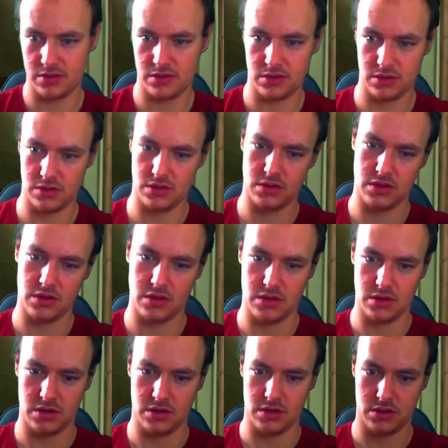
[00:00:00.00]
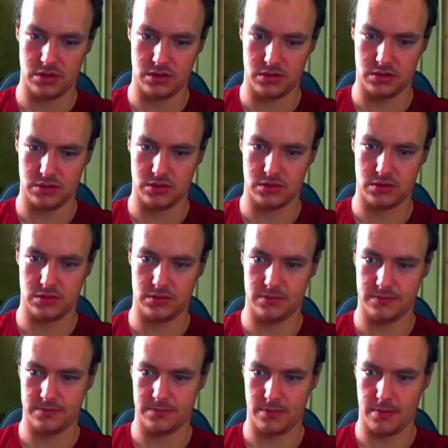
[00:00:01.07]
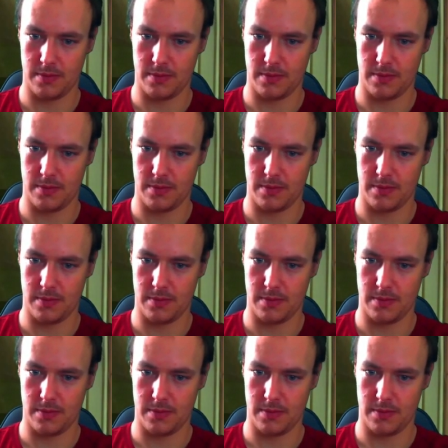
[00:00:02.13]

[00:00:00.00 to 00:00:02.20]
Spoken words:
(no one is talking)